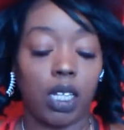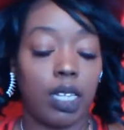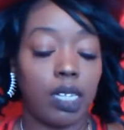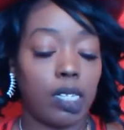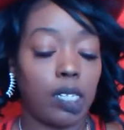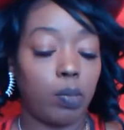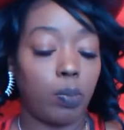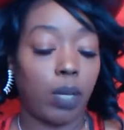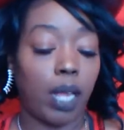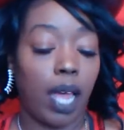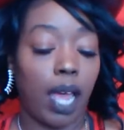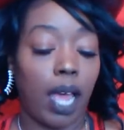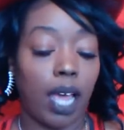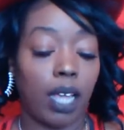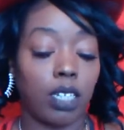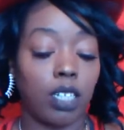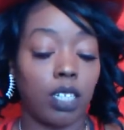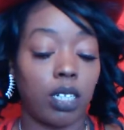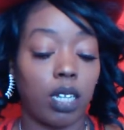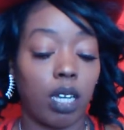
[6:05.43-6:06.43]
Lip
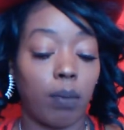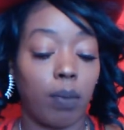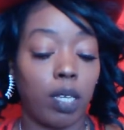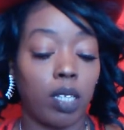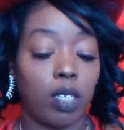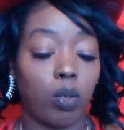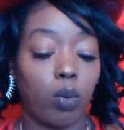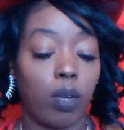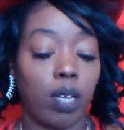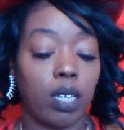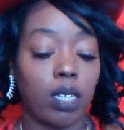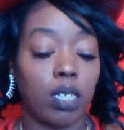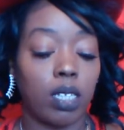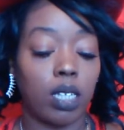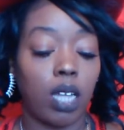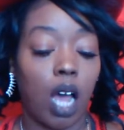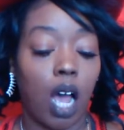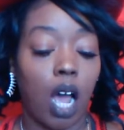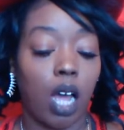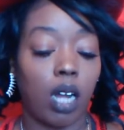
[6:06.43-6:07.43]
Splash Chubby Twist
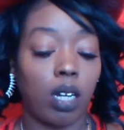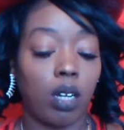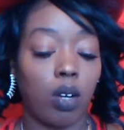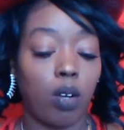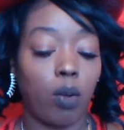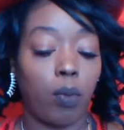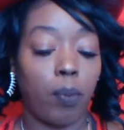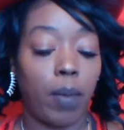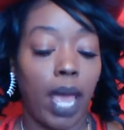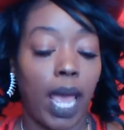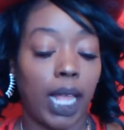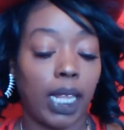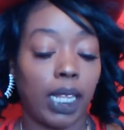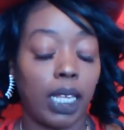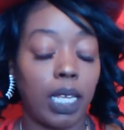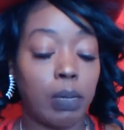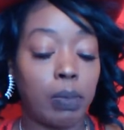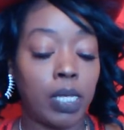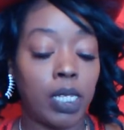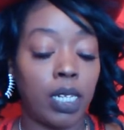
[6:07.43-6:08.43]
Auto Matte
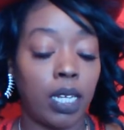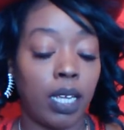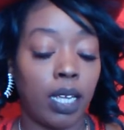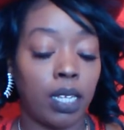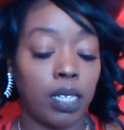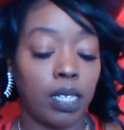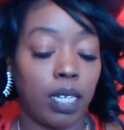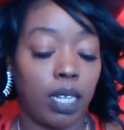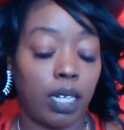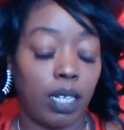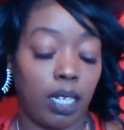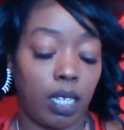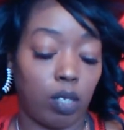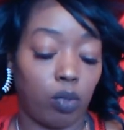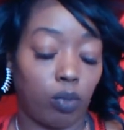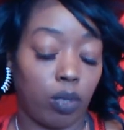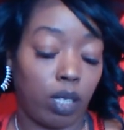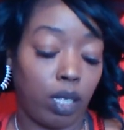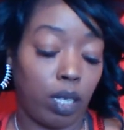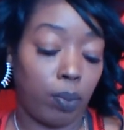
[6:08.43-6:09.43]
Lipsticks in
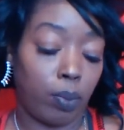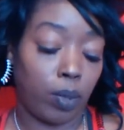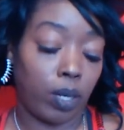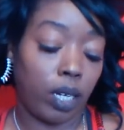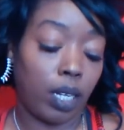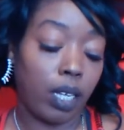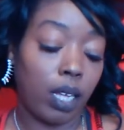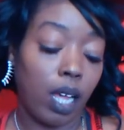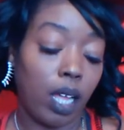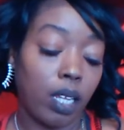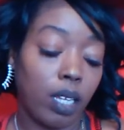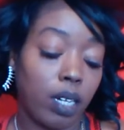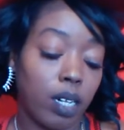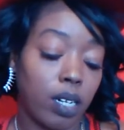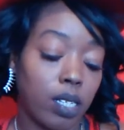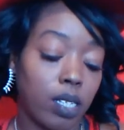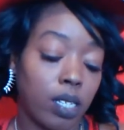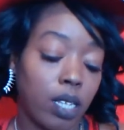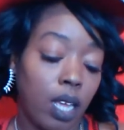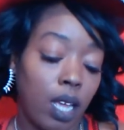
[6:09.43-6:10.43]
these really pretty
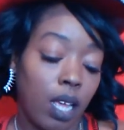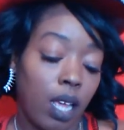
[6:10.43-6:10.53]
colors.